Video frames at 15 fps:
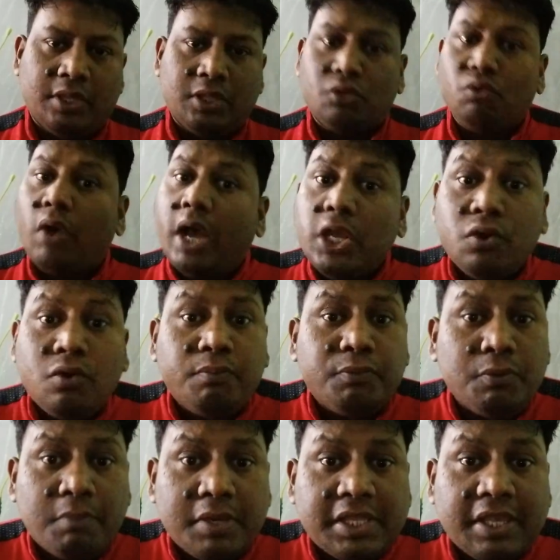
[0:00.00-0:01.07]
So I hope
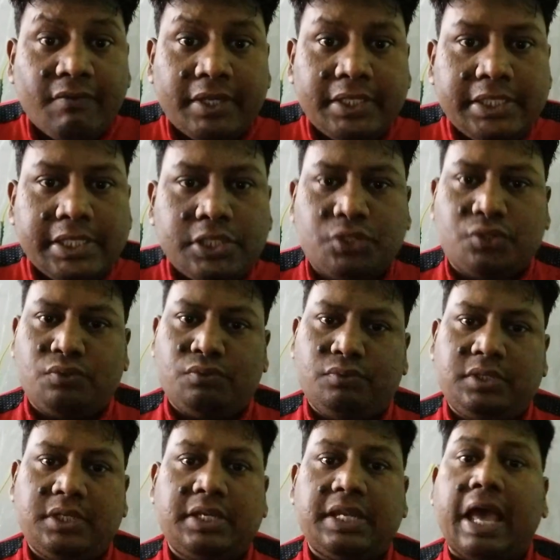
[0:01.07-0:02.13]
you must have
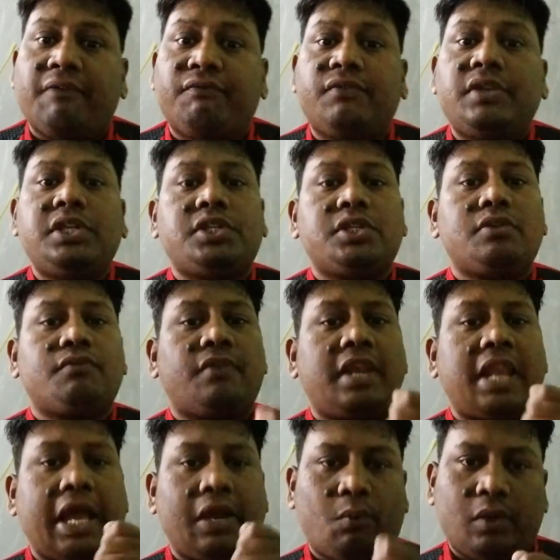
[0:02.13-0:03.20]
understood the definition of a
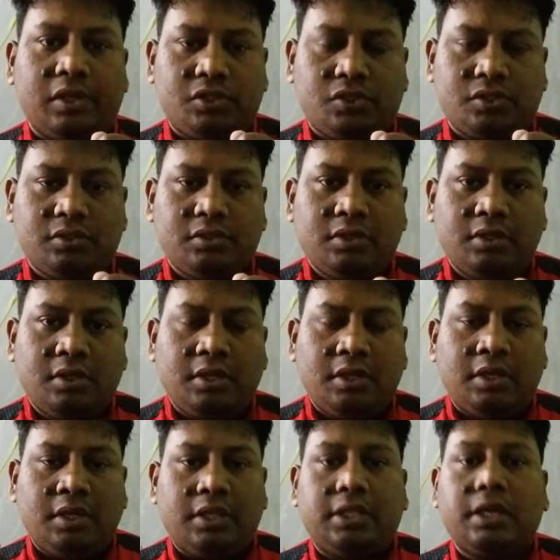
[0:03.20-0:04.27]
language,
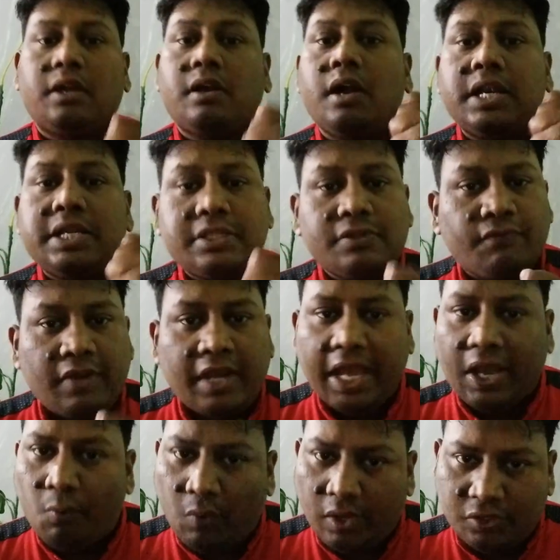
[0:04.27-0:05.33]
the kinds of a
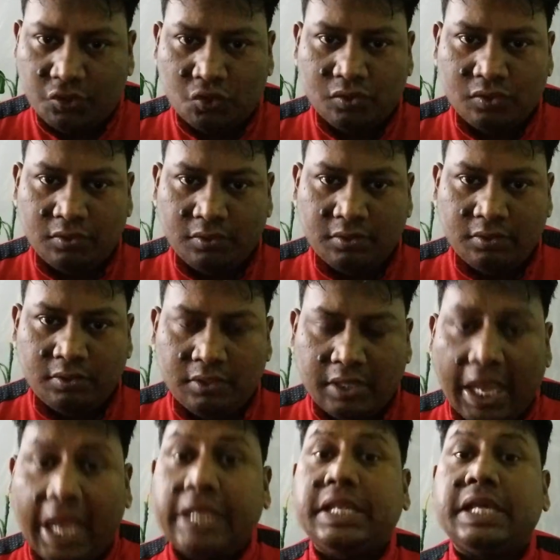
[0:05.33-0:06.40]
language,
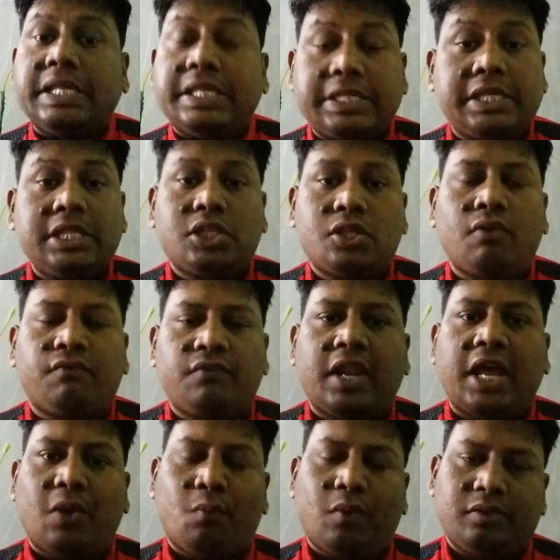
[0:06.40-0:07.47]
and the skills of
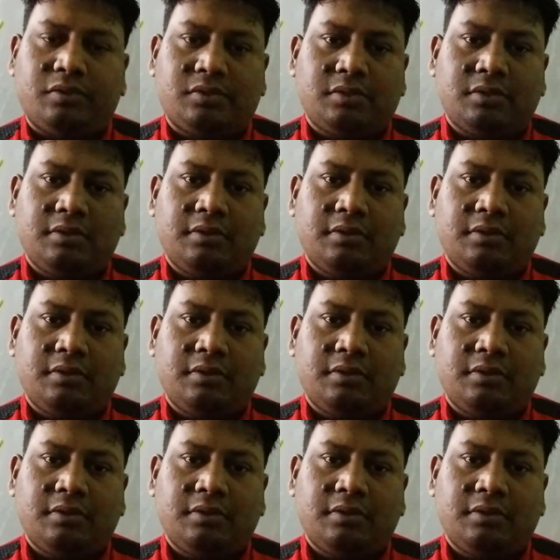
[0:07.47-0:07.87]
language.